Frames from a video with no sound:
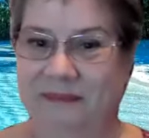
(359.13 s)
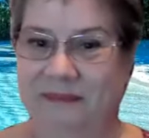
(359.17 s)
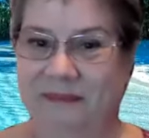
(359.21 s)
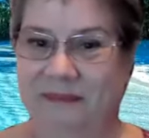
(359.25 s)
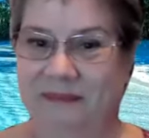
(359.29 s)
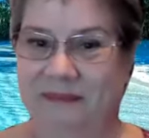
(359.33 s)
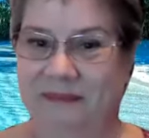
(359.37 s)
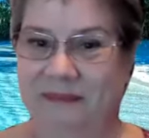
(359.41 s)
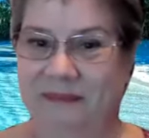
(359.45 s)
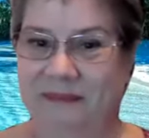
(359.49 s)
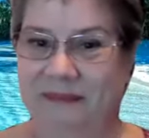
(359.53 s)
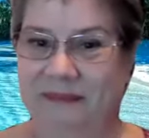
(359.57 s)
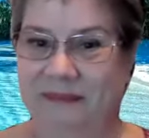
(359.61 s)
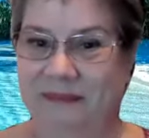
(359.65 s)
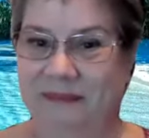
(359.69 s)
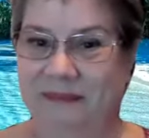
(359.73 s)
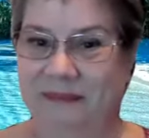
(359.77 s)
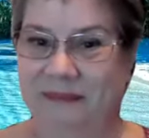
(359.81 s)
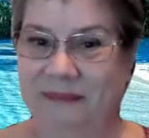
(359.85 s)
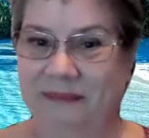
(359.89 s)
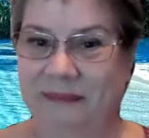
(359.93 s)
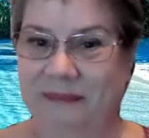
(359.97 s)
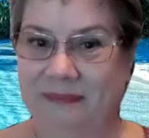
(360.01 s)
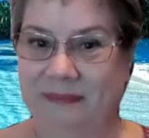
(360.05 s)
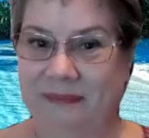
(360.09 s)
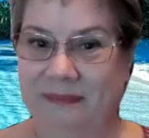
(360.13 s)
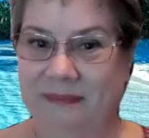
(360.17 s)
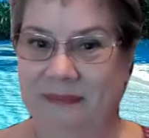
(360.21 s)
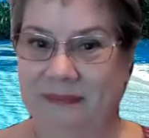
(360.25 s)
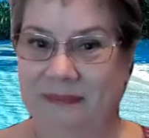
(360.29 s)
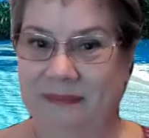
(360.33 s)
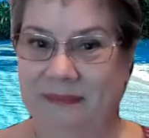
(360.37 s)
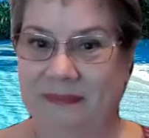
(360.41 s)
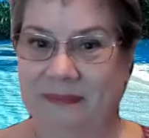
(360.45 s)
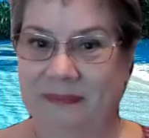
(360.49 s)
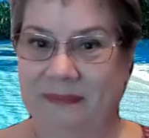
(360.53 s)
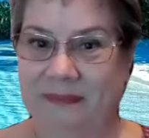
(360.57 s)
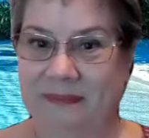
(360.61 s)

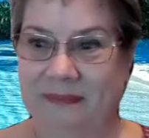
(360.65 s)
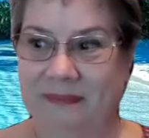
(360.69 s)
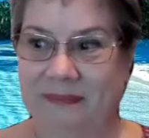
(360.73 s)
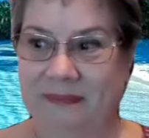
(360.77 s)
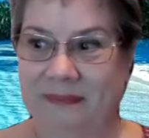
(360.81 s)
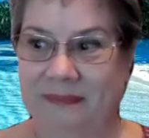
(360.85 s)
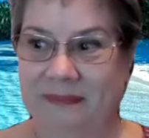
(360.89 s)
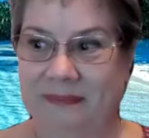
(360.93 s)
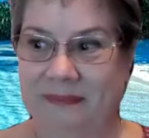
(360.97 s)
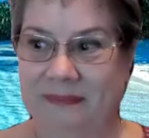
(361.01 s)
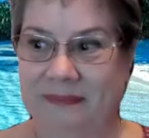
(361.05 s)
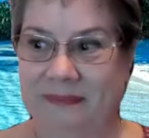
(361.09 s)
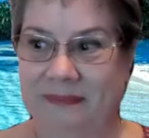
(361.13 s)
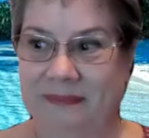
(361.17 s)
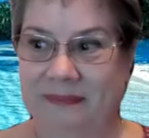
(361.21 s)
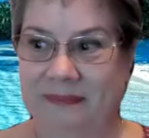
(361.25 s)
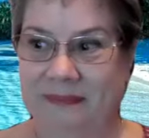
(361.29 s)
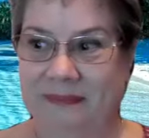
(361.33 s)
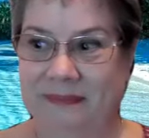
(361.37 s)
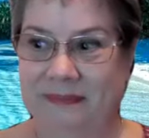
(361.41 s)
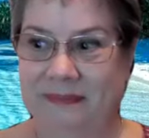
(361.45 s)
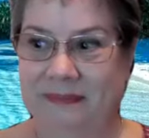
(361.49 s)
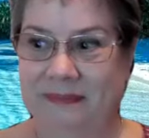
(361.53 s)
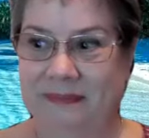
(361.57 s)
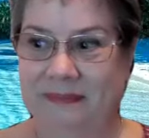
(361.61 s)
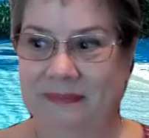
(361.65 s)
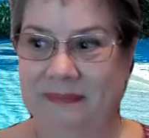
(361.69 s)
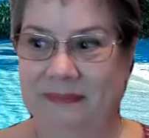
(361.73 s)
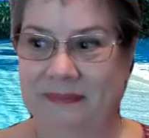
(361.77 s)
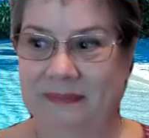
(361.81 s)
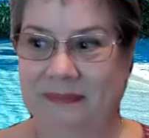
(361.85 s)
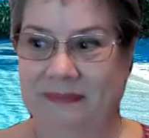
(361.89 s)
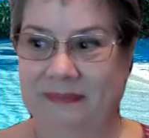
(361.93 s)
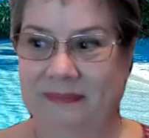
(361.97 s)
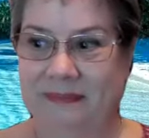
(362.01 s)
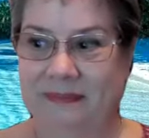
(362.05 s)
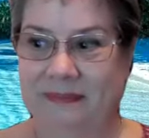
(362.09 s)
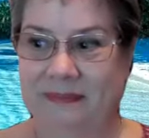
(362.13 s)

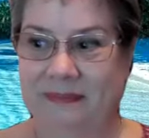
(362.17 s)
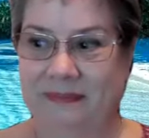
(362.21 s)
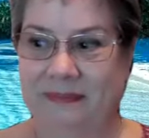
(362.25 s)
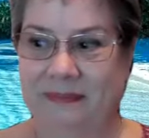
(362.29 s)
(no one is talking)